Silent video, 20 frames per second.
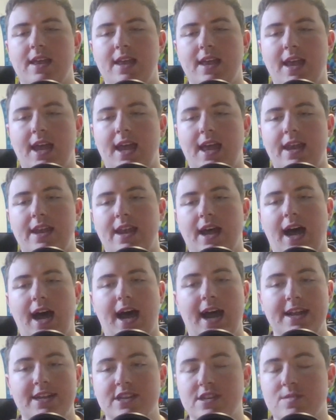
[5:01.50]
And
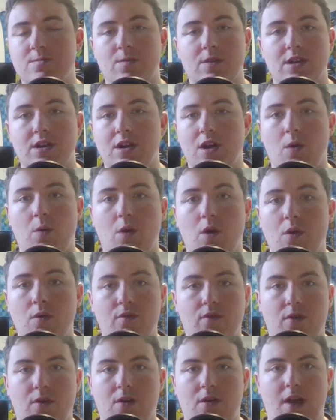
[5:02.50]
I just want to go
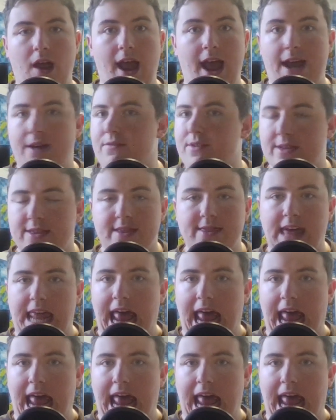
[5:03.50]
over everything that